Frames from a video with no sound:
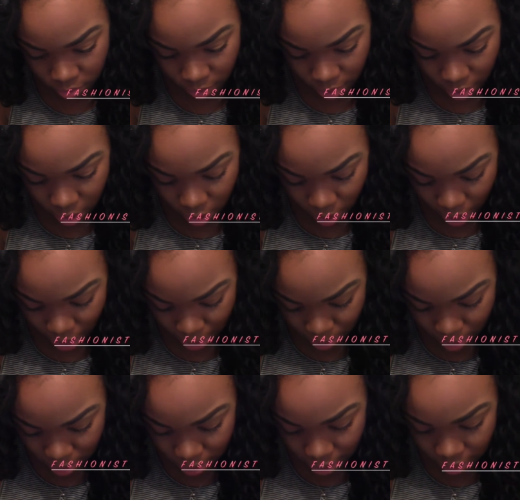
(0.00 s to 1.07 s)
Your
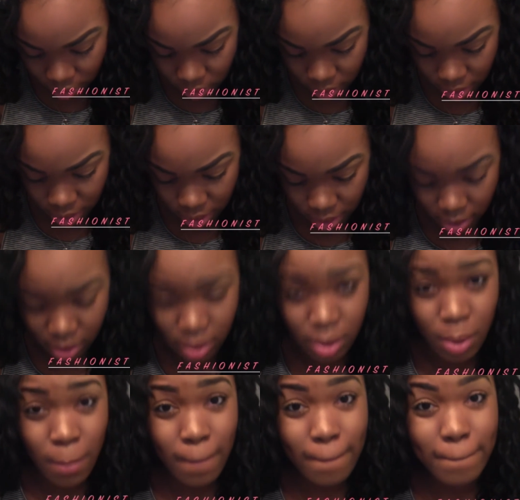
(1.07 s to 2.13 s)
eyebrows actually
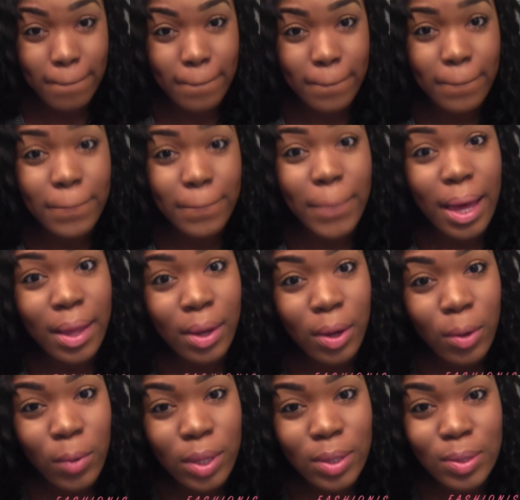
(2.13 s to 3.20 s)
look
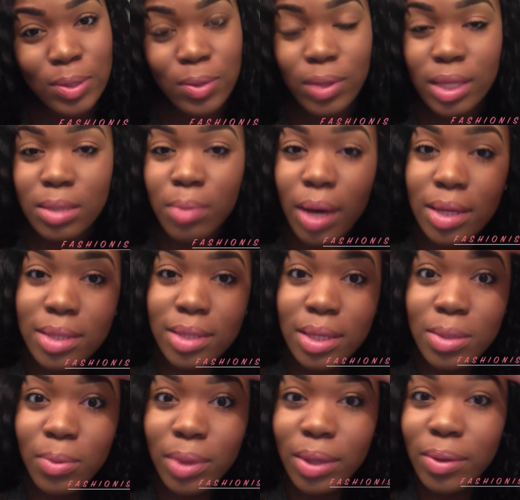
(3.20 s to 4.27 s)
better when you do this
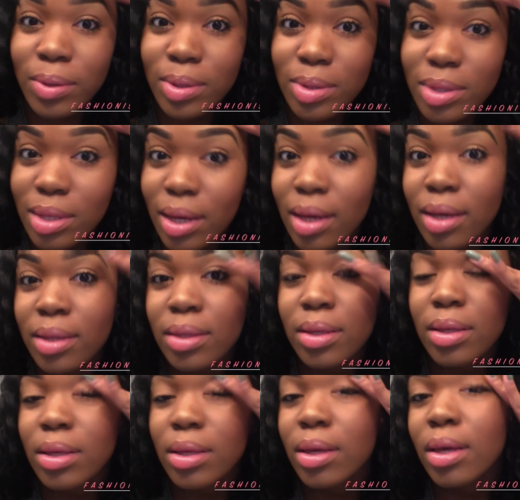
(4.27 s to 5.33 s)
process when they're
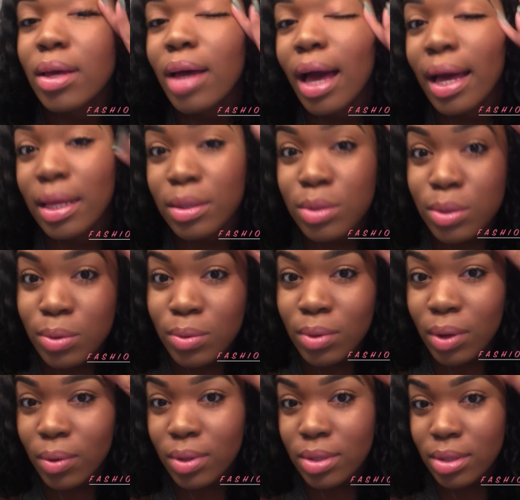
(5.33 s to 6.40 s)
done. I do
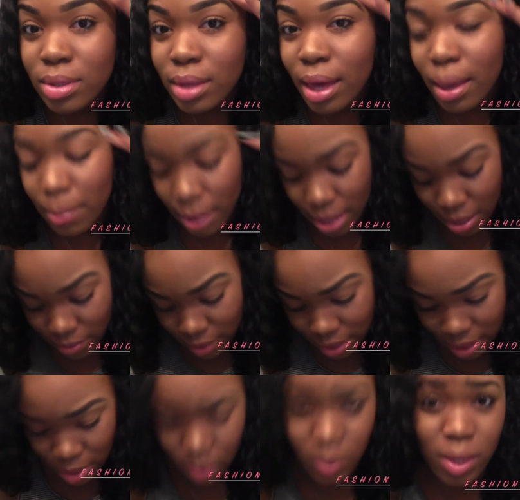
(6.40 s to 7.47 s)
notice that, but even
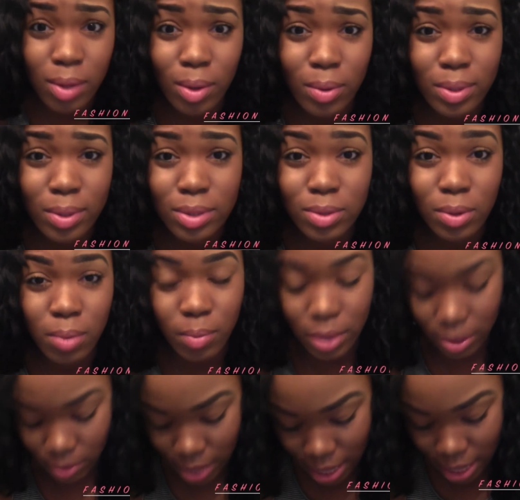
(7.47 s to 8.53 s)
still, you can always do them
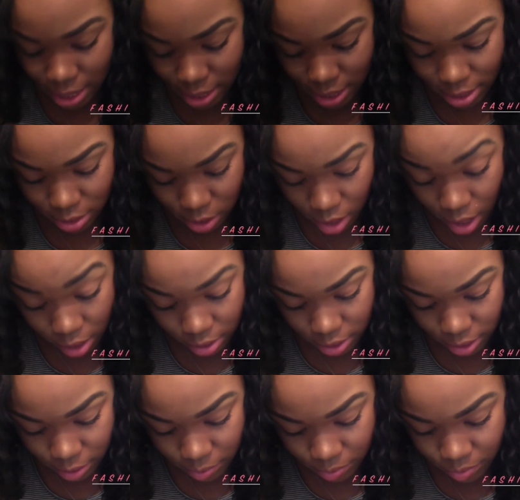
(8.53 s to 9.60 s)
when they're not done
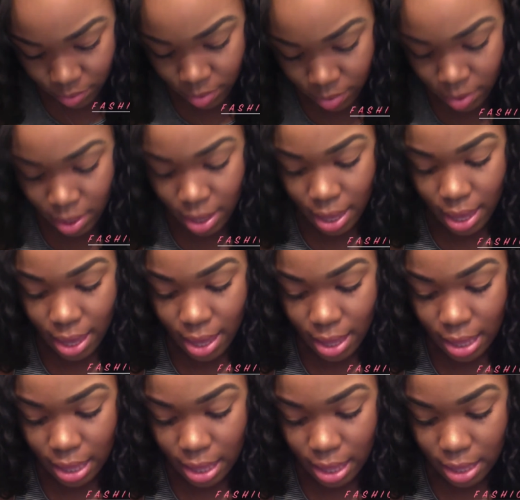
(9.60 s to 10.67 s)
also.
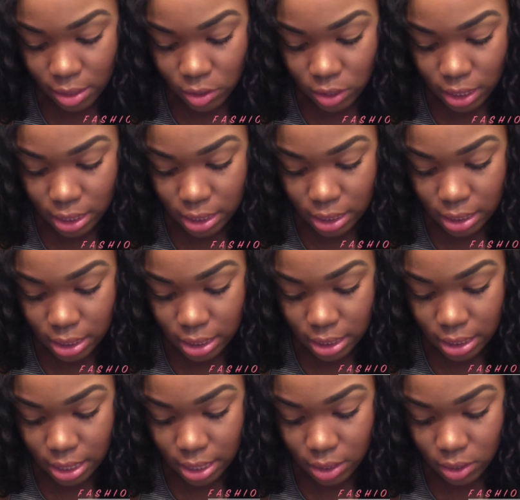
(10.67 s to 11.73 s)
And just to
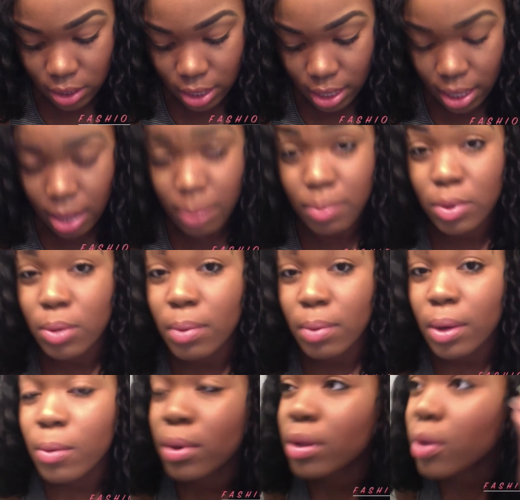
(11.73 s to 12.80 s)
touch it up, you
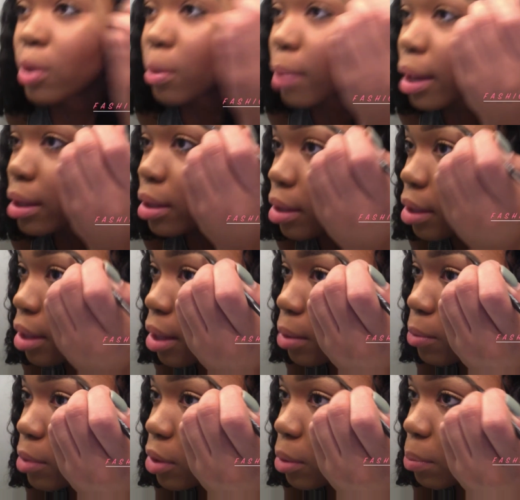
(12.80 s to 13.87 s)
may want to go back
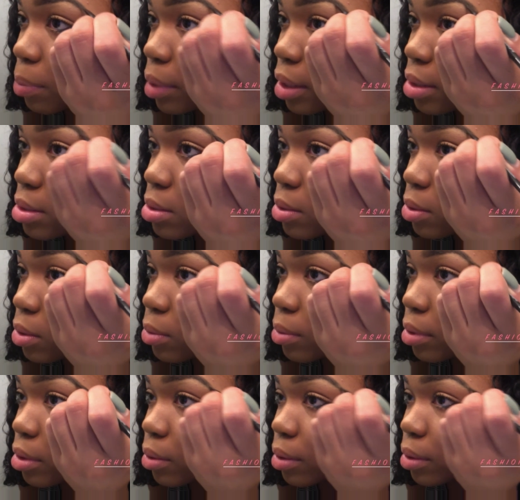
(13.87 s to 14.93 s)
again with your pencil or
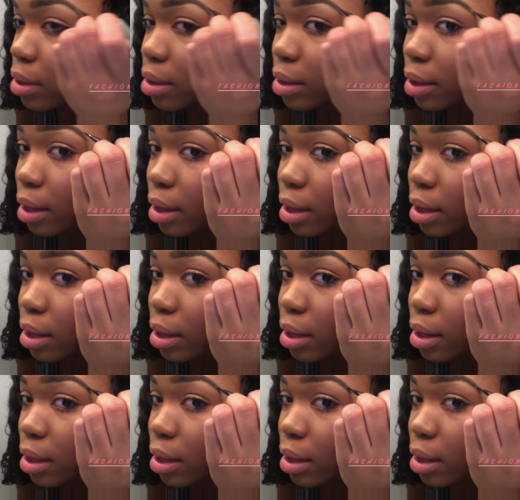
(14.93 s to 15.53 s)
with your clay